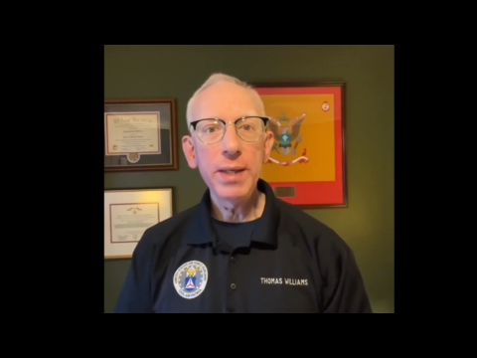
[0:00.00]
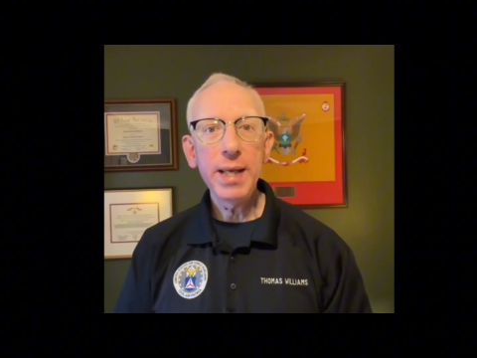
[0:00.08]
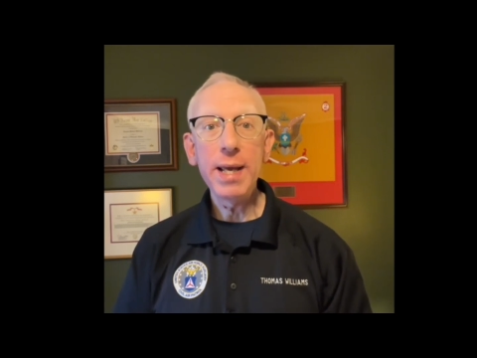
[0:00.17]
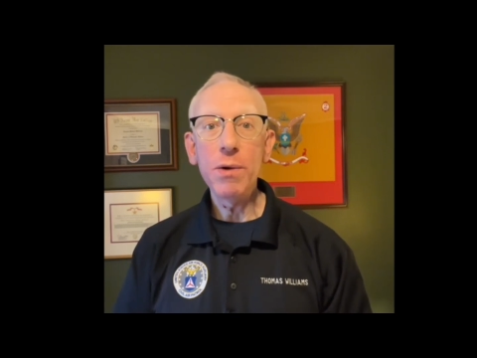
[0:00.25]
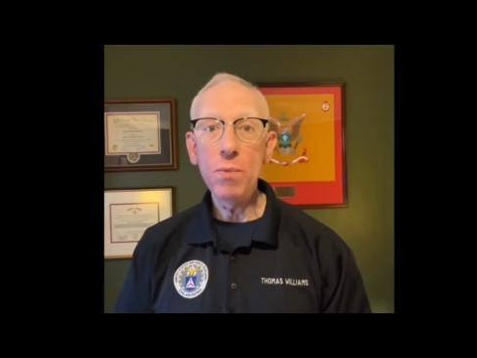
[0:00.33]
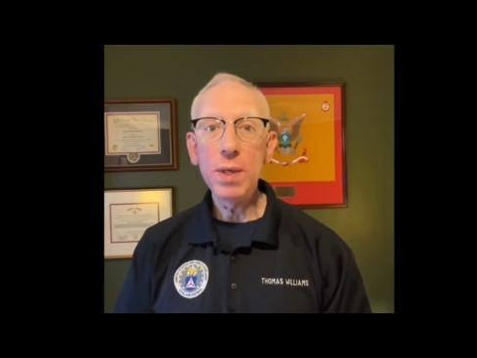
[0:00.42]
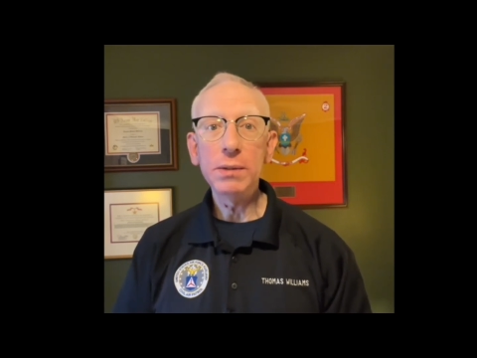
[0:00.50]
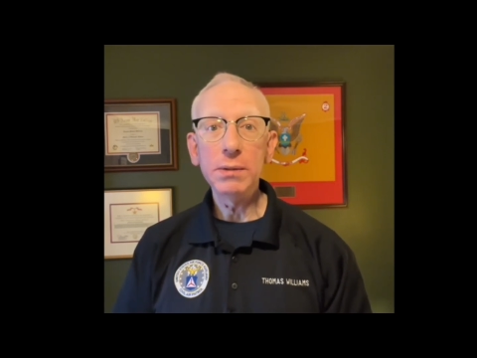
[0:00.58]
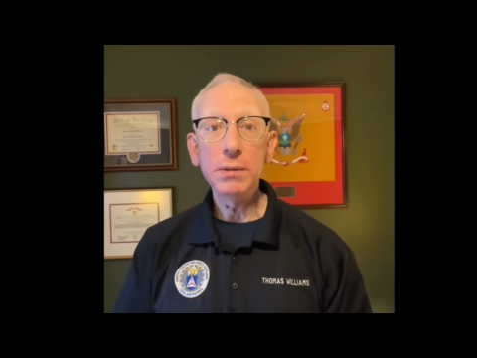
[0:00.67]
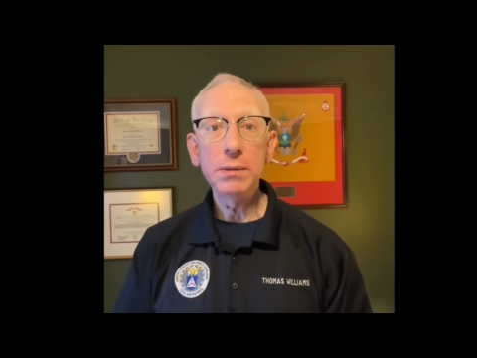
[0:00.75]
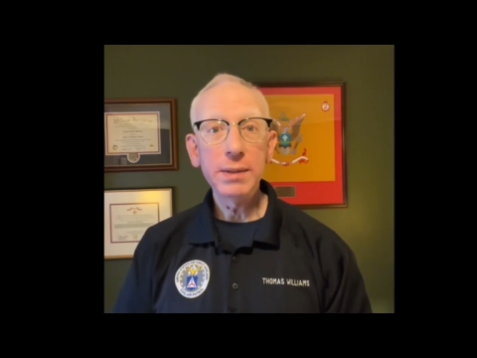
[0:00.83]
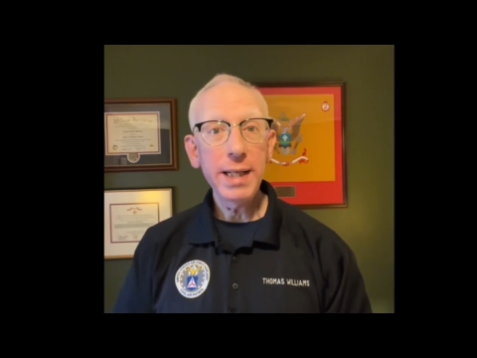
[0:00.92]
It
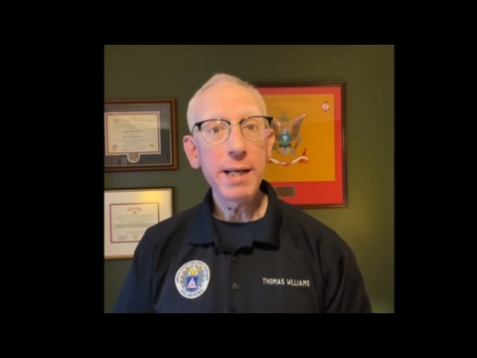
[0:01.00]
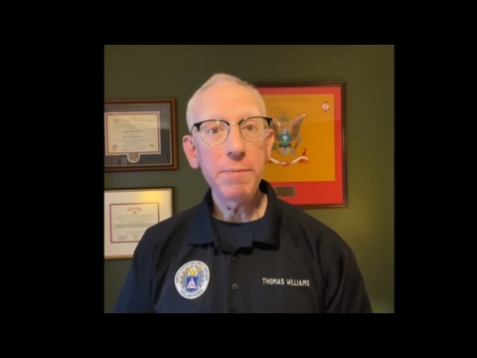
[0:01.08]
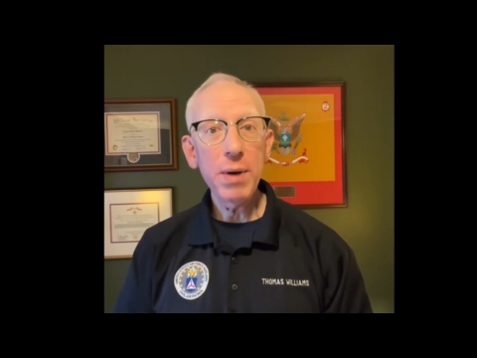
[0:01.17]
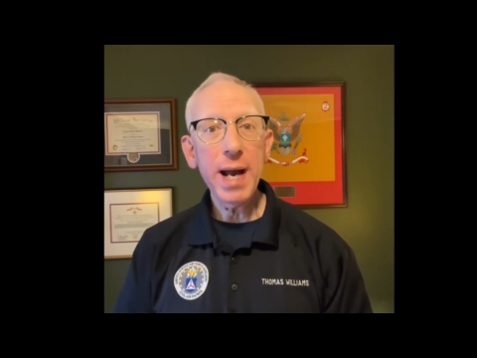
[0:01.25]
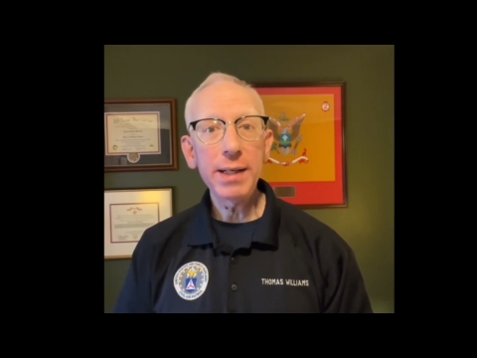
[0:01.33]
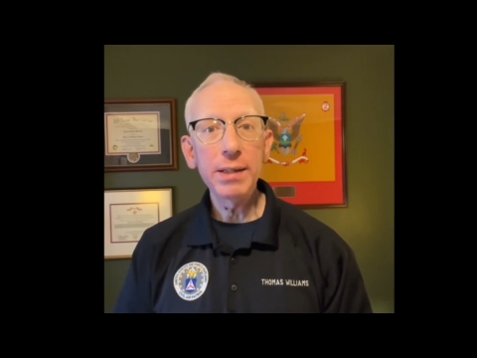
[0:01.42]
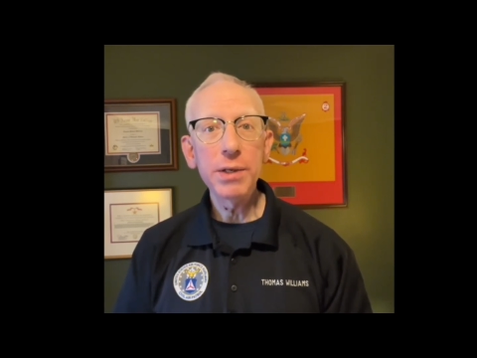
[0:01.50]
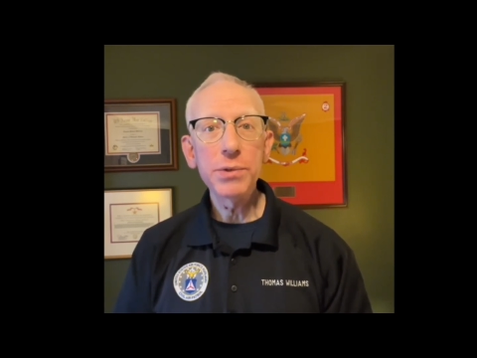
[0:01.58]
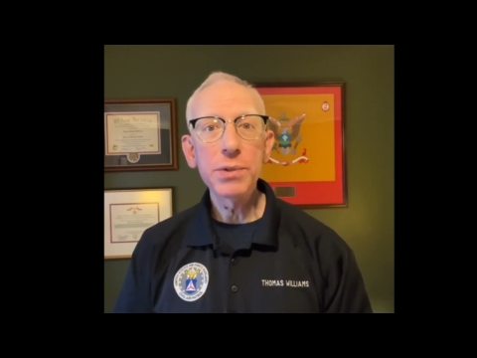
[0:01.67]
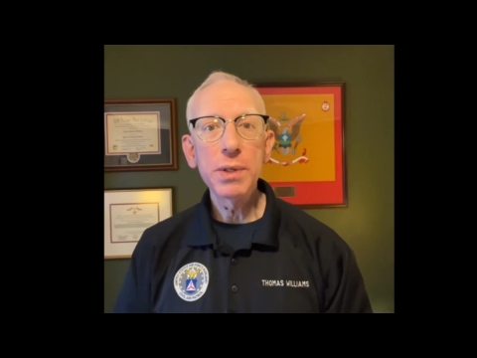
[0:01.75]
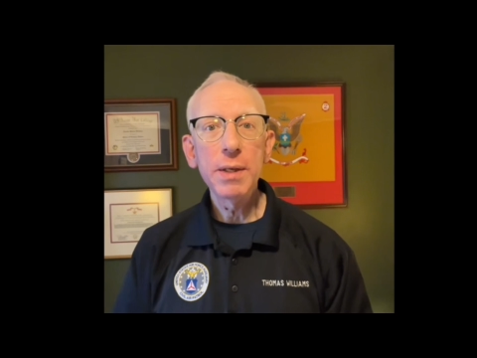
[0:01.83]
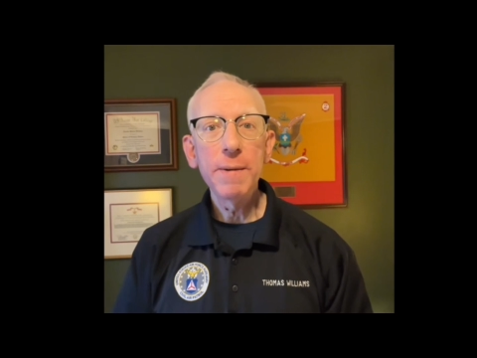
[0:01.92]
will take practice.